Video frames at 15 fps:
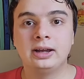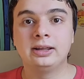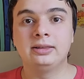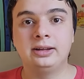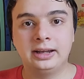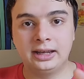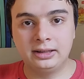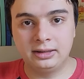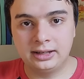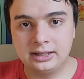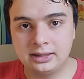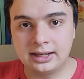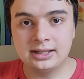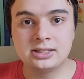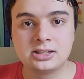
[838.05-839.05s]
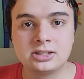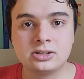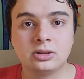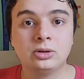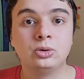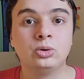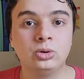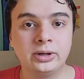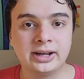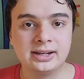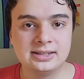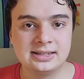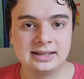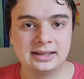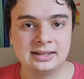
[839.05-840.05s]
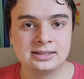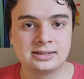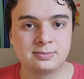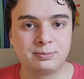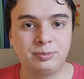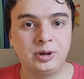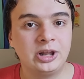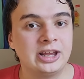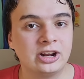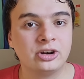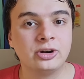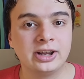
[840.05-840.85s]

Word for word: And like, and like that's the whole idea is player